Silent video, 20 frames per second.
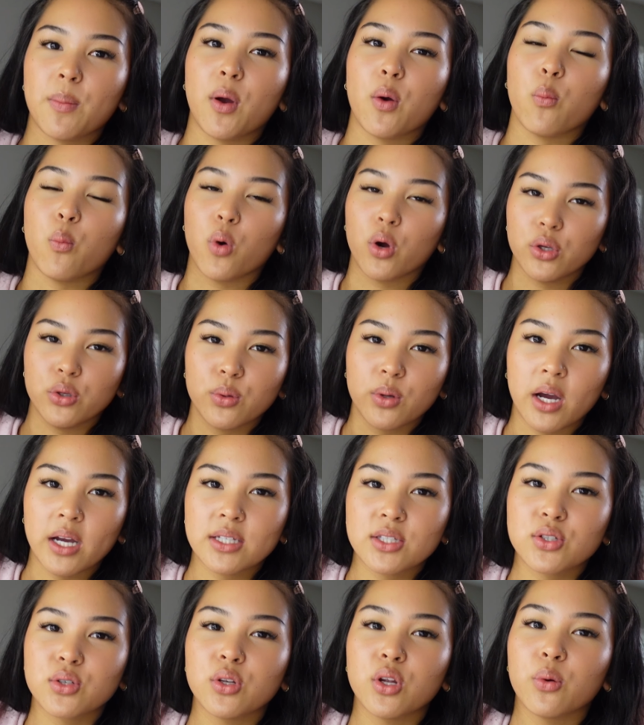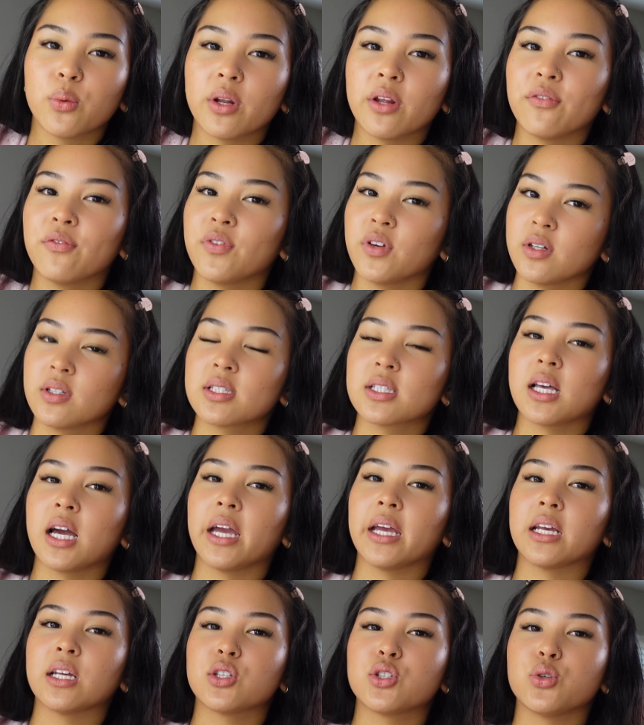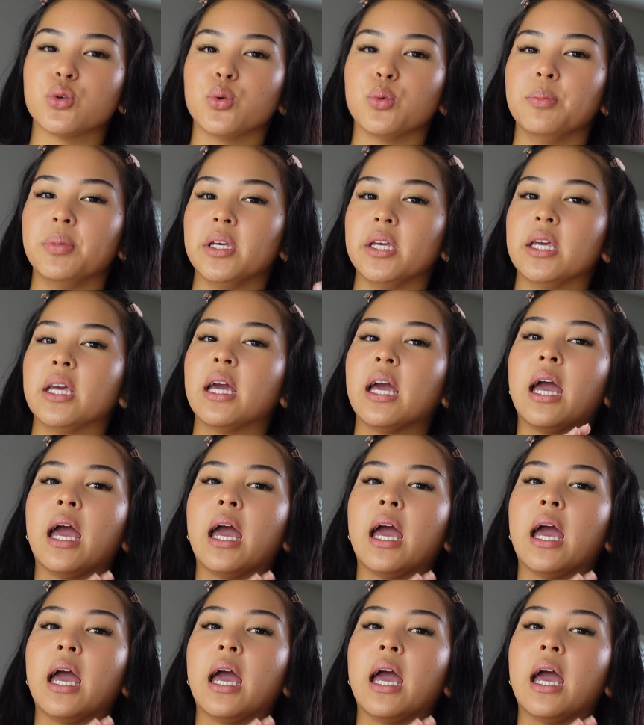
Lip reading: I want you guys to know what it feels like to be